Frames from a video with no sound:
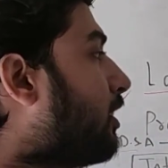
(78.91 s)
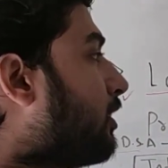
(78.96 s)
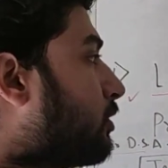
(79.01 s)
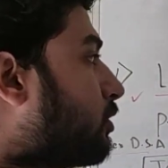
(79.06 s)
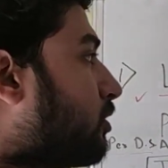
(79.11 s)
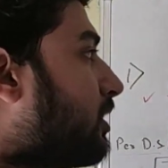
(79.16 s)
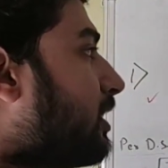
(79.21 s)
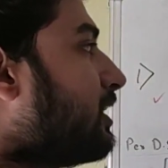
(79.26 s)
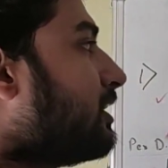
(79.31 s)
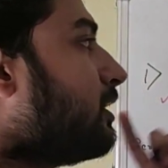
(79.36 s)

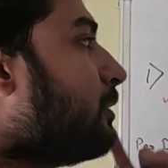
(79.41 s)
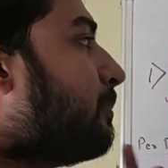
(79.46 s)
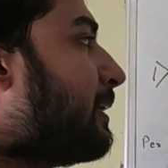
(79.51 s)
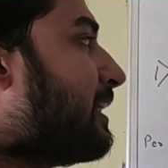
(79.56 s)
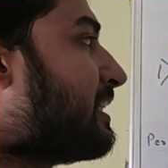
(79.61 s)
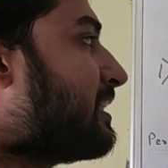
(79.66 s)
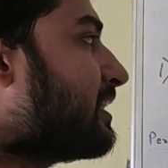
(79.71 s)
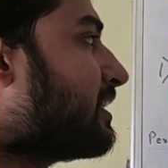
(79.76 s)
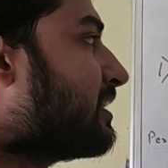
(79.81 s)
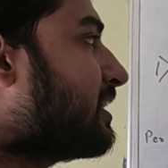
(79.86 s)
So learn the
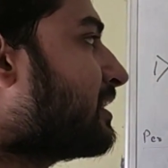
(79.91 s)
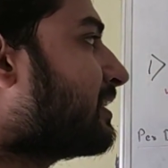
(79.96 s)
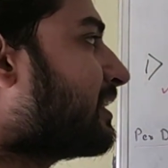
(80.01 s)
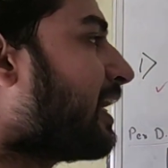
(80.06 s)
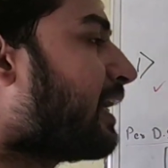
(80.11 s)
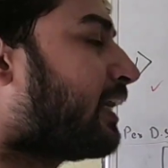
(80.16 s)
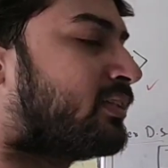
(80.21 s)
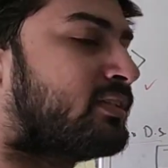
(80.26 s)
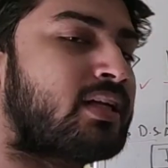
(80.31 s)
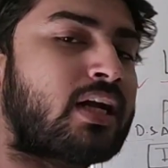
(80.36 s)
basic
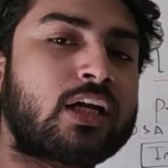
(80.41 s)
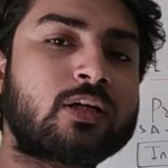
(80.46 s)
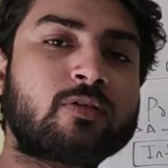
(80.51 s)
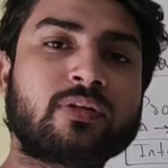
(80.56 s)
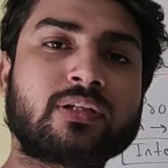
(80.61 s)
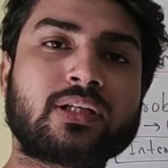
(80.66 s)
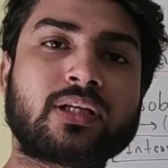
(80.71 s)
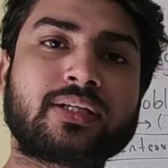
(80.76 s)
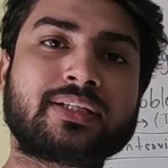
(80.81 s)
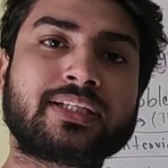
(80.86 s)
syntax. Start
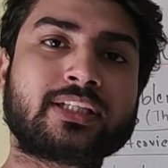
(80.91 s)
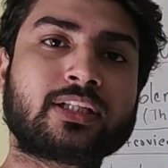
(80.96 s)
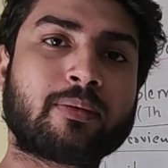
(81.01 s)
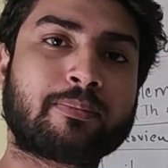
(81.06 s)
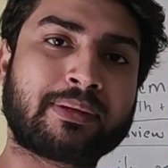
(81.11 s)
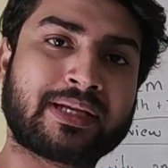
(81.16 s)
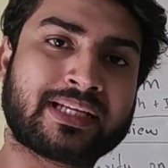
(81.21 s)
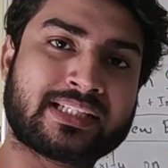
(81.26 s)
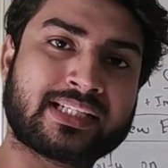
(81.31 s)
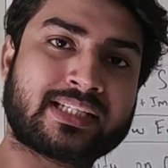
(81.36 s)
with learning the
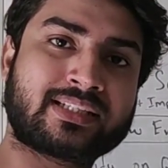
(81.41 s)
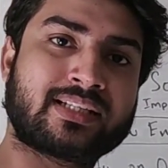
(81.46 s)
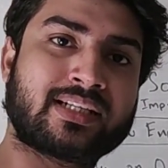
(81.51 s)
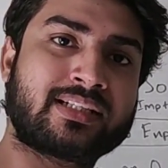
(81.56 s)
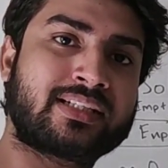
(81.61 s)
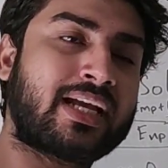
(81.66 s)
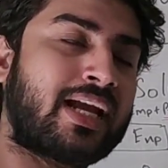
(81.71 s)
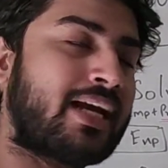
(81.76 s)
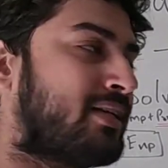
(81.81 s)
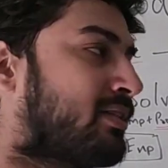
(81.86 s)
basic
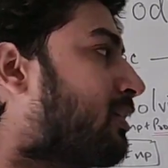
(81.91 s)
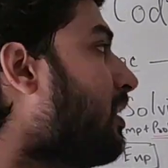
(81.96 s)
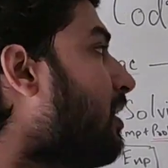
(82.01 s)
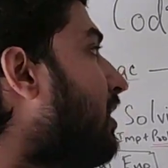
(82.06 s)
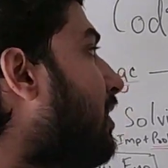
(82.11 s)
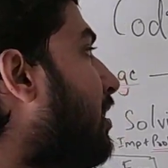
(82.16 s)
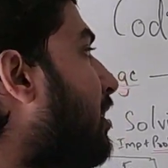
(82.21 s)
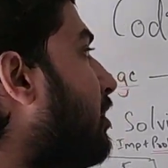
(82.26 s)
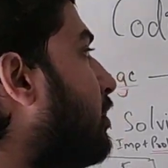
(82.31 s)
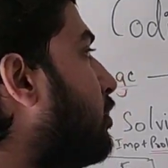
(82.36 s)
syntax.
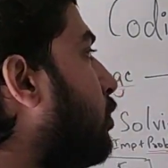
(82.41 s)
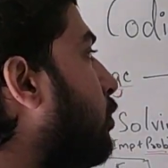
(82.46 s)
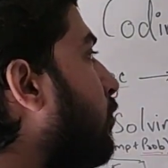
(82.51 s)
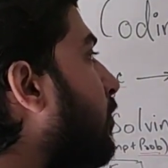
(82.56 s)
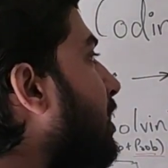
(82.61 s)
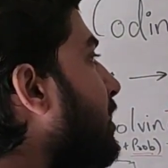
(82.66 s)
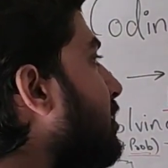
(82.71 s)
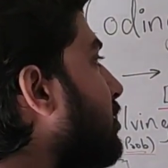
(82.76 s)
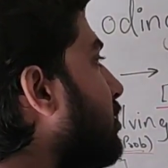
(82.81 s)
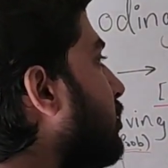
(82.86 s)
So
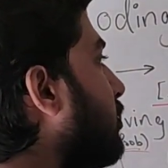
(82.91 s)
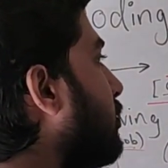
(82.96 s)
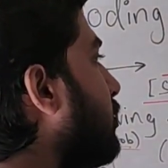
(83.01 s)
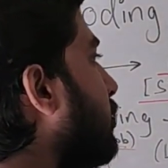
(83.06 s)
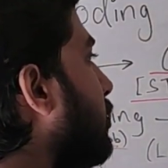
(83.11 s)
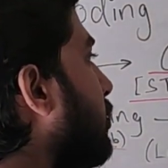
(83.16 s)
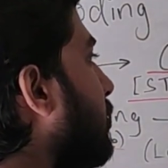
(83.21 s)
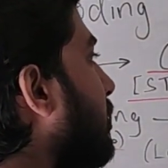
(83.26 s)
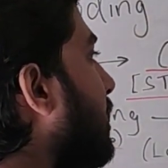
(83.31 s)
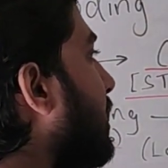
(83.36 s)
once
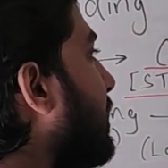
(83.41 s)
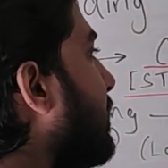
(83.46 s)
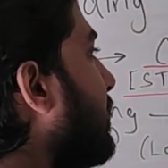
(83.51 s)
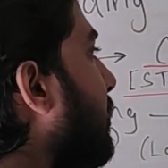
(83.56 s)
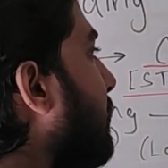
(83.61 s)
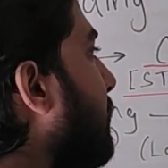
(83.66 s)
you learn